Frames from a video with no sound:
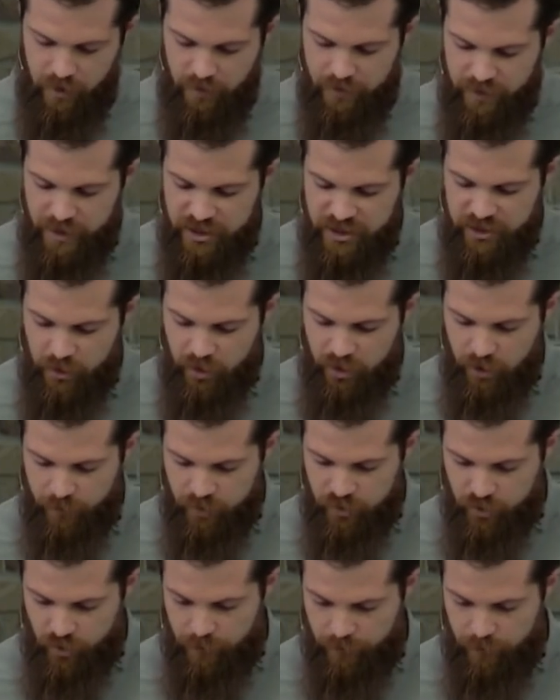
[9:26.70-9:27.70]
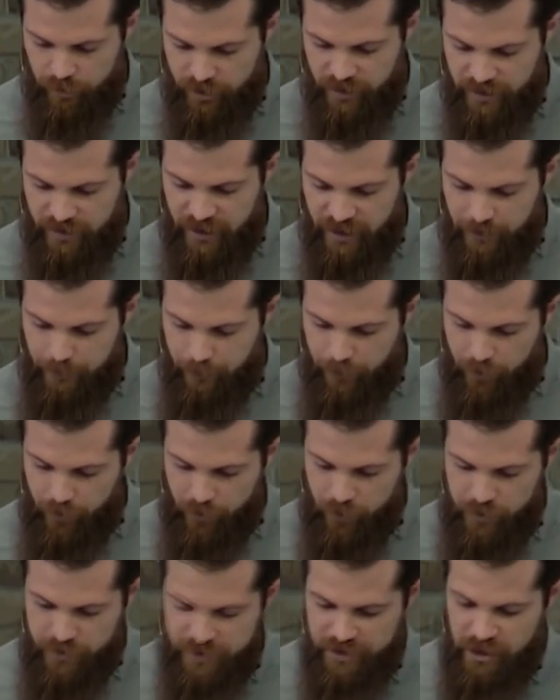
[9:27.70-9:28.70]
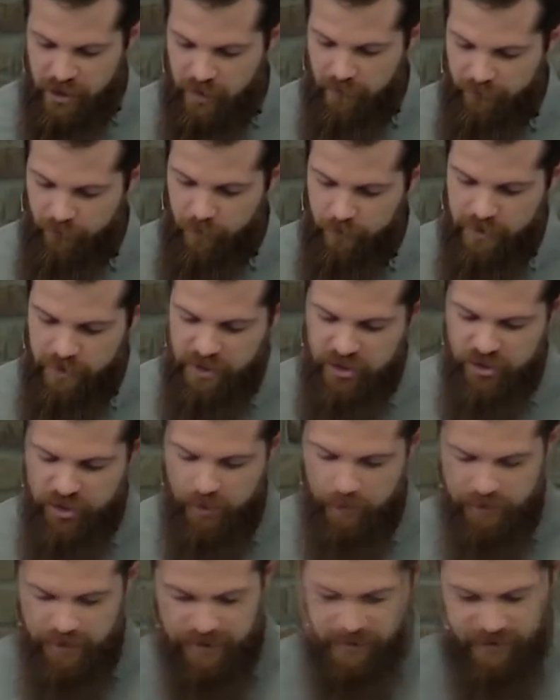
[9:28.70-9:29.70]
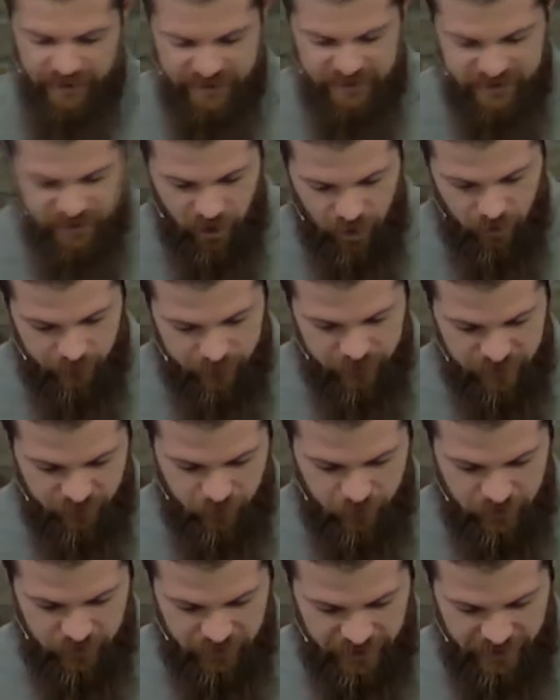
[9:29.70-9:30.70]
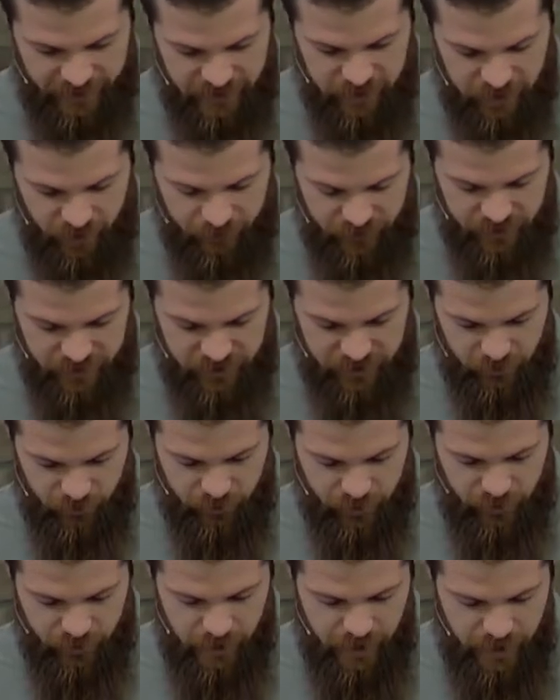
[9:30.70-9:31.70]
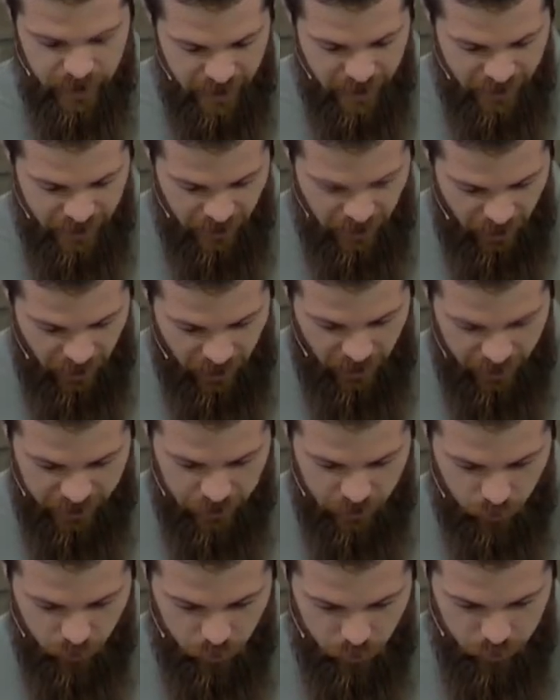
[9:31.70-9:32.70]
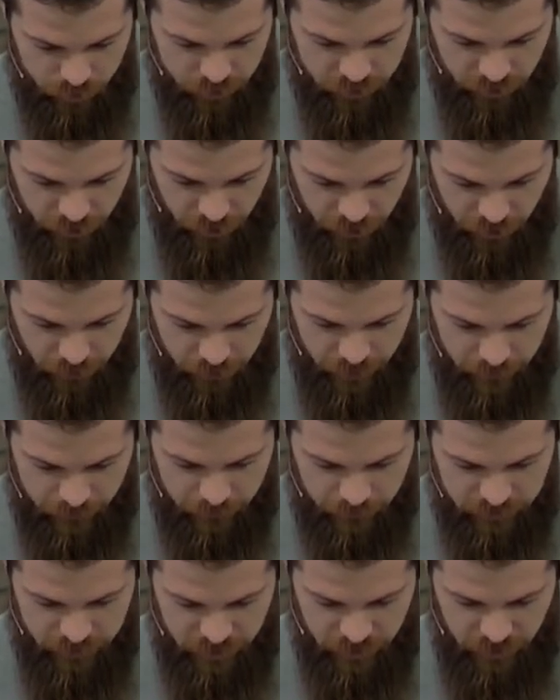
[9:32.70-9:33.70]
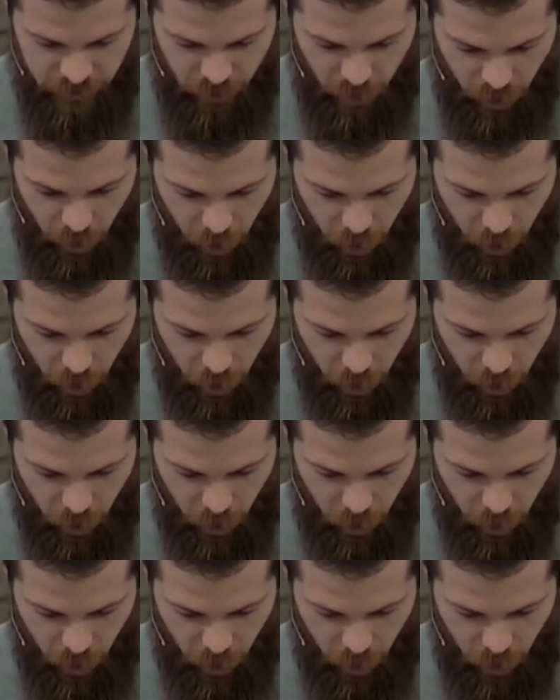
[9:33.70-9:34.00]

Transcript: They shall come trembling like birds from Egypt and like doves from the land of Assyria, and I will return them to their